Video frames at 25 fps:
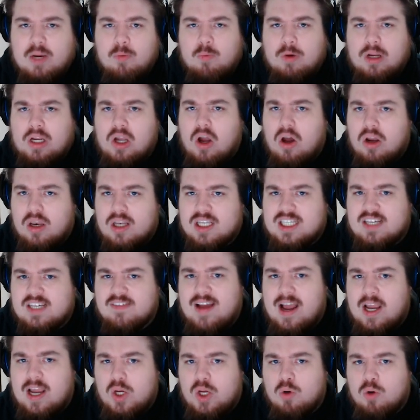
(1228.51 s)
regardless of
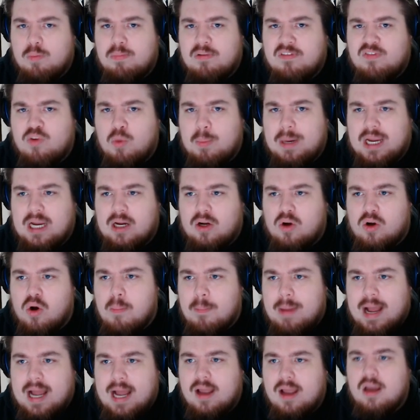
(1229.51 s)
how you were performing in
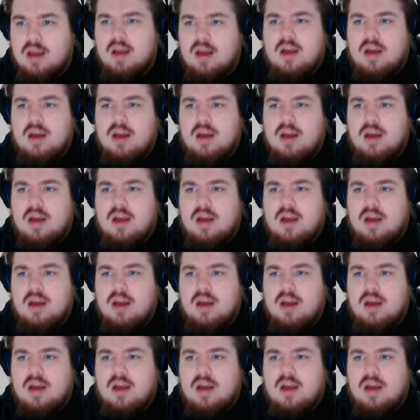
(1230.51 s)
combat,